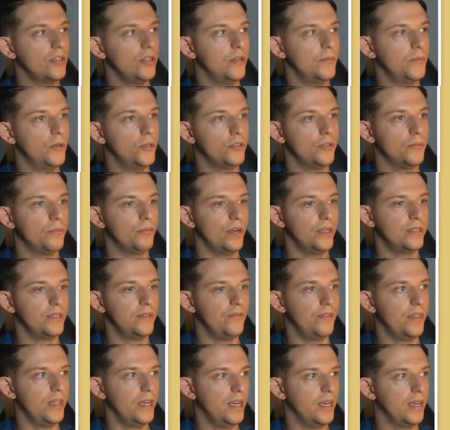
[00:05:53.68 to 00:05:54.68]
the most
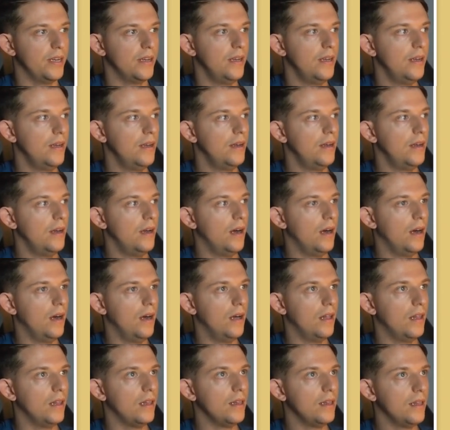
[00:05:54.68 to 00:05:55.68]
impressive thing.
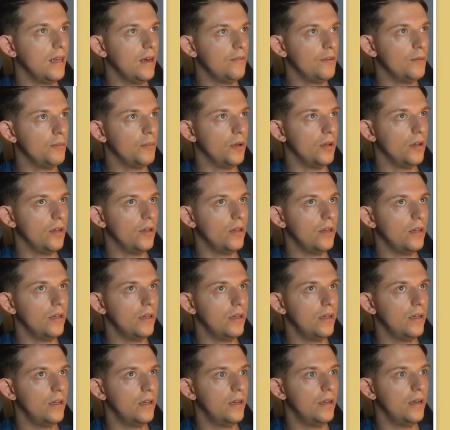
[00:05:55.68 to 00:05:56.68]
Lovable